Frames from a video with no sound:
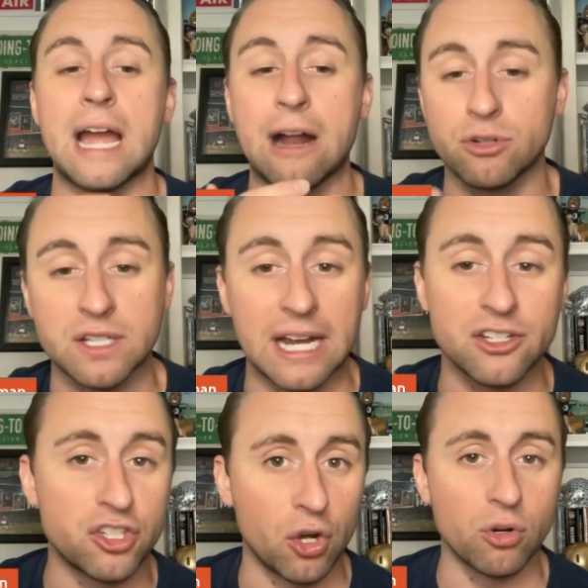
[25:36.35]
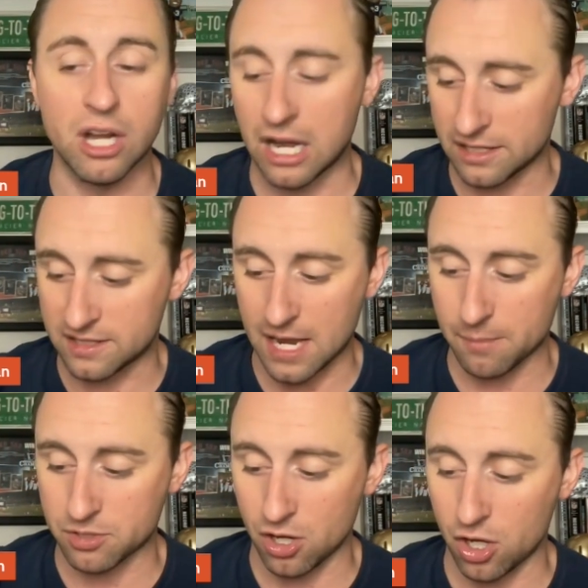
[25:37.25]
outside zone
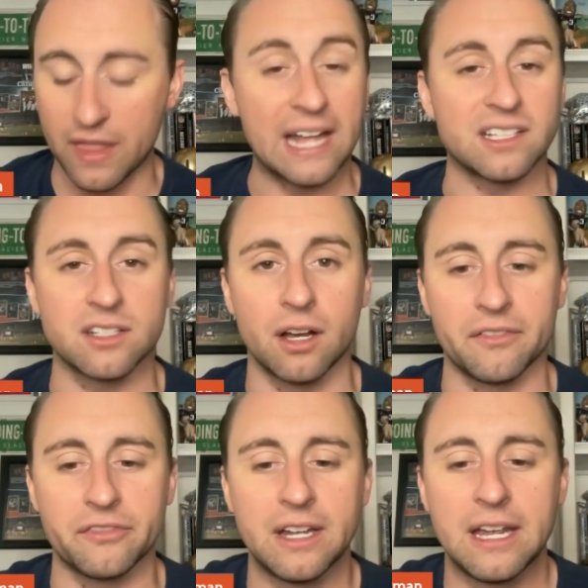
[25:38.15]
concepts, all that stuff.